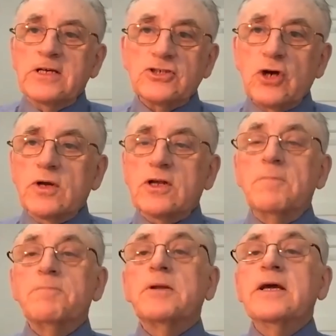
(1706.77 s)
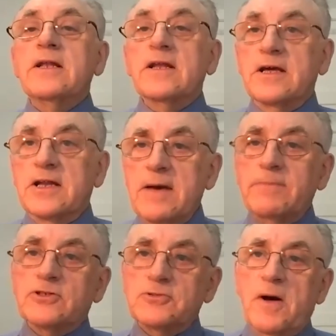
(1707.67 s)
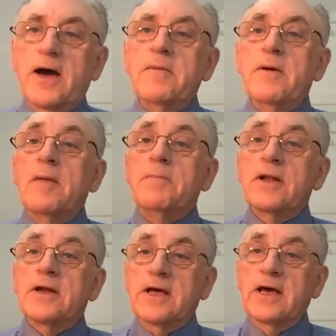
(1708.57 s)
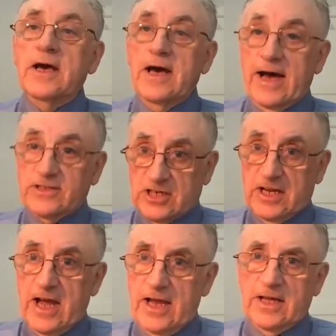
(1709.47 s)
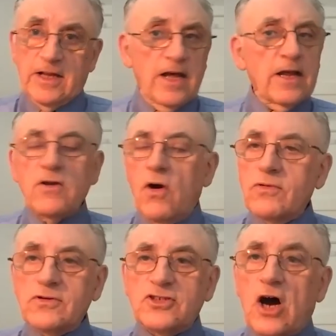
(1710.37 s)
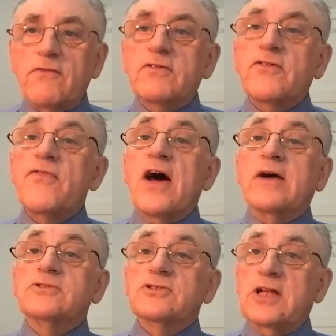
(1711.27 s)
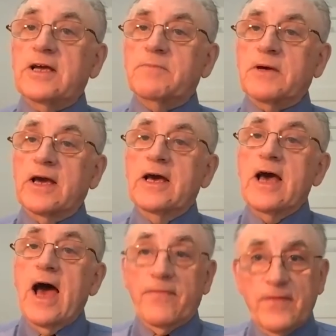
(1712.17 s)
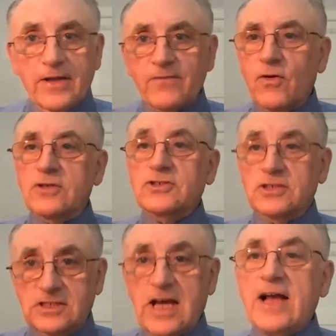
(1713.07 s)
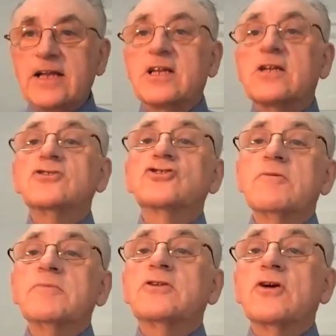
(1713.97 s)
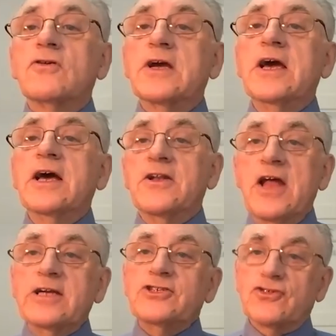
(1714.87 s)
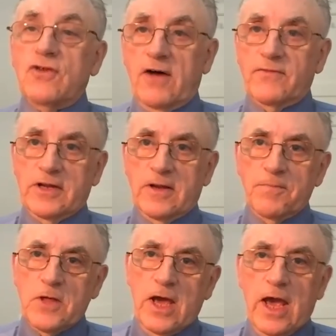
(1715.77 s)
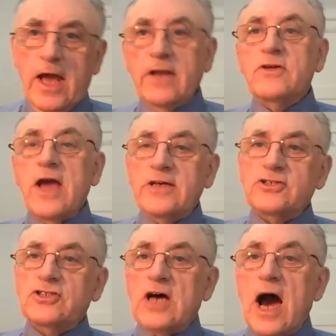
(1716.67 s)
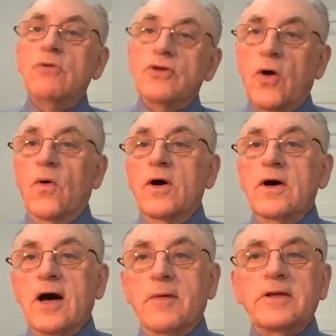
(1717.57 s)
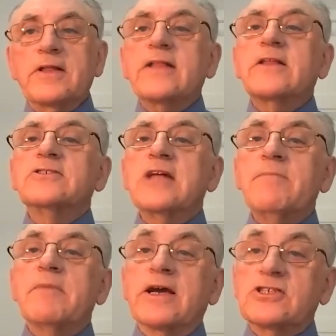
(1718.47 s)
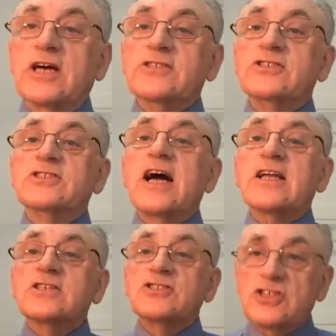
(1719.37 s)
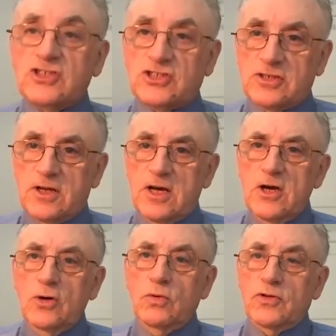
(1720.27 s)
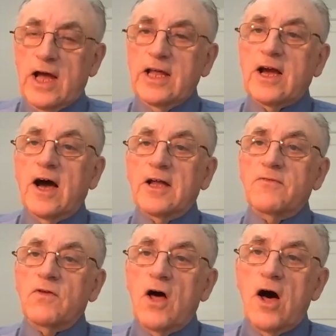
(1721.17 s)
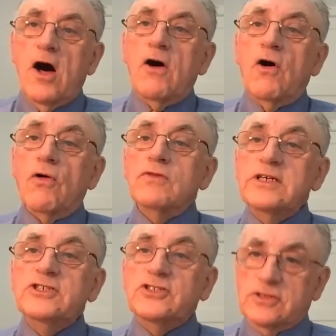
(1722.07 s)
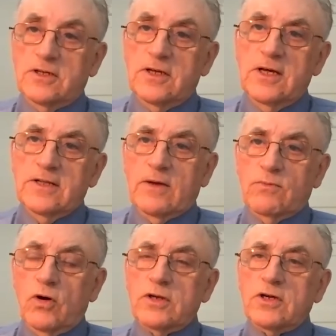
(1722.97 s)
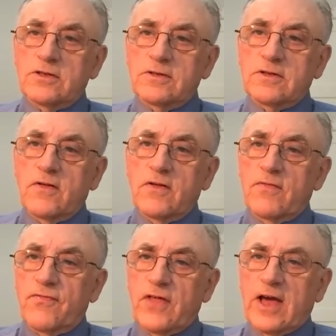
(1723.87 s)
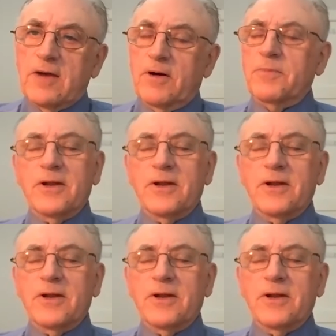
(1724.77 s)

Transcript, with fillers: So it completely inhibits my ability as a Canadian, and I know there's hundreds and thousands like me. And then, of course, exactly the discriminatory nature of it. In yes, out no. I mean, that does not make sense, and it's not consistent with any kind of law or reason that one can think about.